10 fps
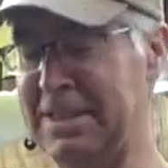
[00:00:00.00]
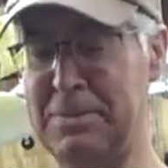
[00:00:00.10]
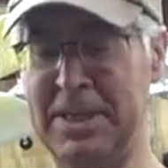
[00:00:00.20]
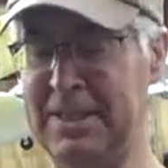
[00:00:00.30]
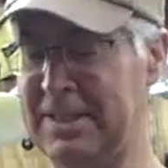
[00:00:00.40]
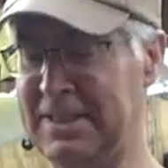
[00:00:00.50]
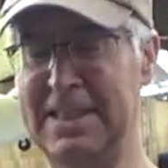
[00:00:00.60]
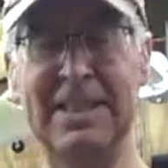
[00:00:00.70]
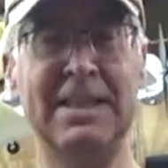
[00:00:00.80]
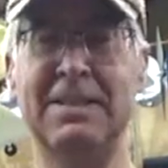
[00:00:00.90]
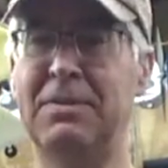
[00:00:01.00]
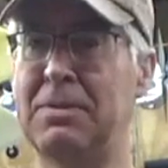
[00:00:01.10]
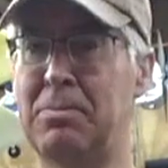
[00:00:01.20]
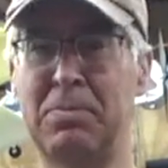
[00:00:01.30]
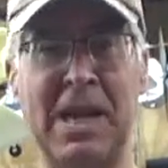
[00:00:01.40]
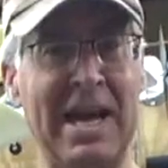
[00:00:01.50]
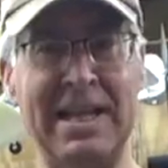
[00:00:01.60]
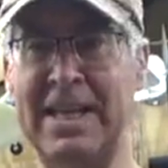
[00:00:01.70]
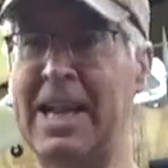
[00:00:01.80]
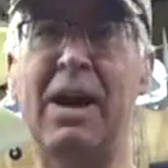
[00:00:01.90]
to be the guy
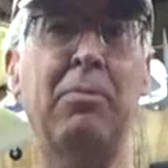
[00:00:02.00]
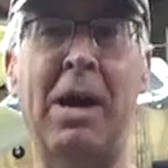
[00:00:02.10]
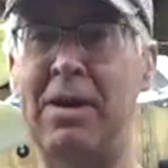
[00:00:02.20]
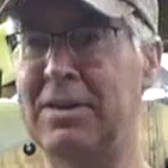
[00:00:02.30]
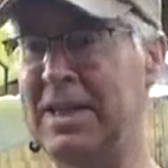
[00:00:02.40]
that can help out.